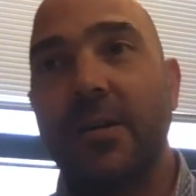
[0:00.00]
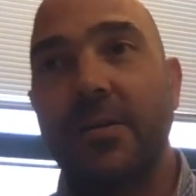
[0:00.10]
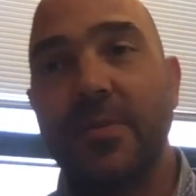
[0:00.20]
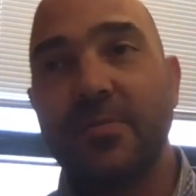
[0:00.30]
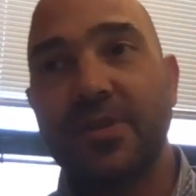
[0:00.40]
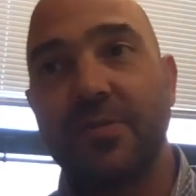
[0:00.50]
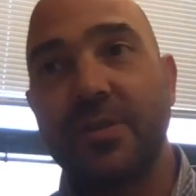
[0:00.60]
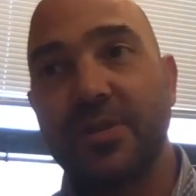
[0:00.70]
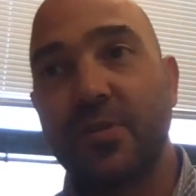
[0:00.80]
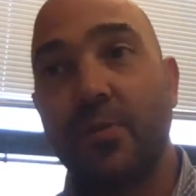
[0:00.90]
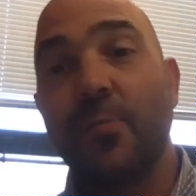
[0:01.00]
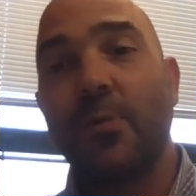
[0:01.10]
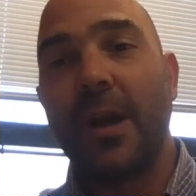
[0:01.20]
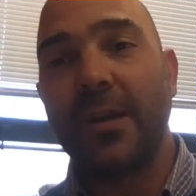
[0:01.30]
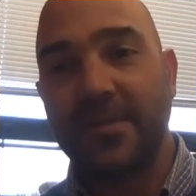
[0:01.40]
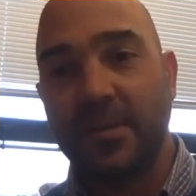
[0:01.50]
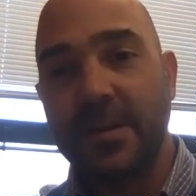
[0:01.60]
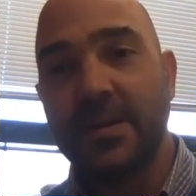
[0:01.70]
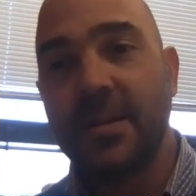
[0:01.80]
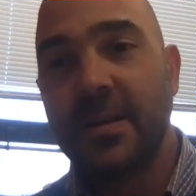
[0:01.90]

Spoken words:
Those students who are more affluent,